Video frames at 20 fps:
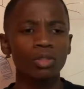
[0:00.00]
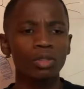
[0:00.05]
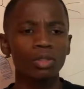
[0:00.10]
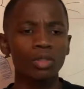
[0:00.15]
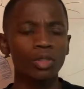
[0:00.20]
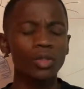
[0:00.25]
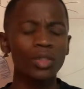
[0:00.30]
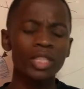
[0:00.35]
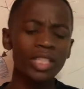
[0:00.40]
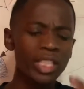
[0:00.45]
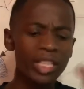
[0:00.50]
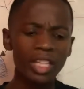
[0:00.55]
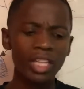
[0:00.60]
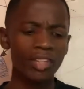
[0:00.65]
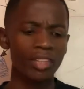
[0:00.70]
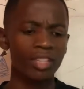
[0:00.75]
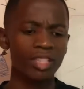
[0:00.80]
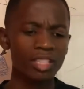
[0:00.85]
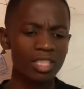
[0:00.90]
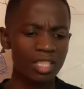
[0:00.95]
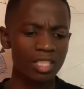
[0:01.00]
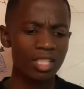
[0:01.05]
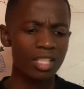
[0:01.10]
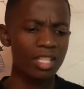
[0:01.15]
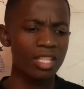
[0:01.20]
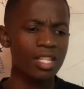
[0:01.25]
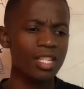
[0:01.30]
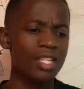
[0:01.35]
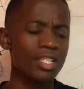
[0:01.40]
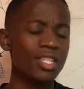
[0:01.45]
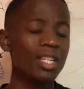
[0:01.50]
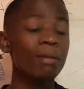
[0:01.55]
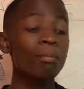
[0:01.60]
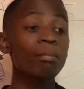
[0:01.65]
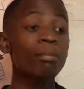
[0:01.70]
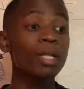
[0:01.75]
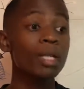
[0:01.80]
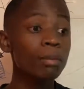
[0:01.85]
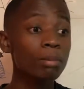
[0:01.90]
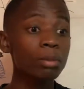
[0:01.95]
you'd hear that
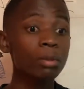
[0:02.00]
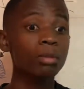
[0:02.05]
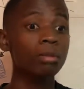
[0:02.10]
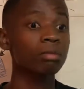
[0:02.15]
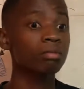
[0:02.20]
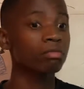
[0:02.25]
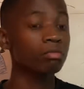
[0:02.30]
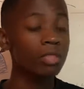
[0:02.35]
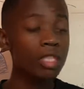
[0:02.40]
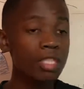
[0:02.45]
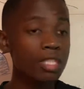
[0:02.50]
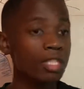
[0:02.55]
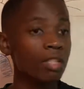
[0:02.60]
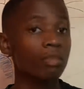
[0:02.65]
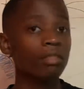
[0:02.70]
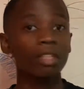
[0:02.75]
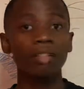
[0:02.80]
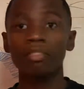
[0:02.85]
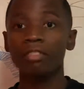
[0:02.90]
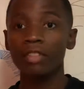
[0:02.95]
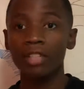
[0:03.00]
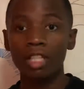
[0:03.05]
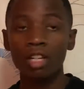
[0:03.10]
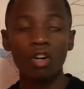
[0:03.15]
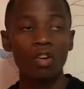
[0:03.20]
some people in South Africa,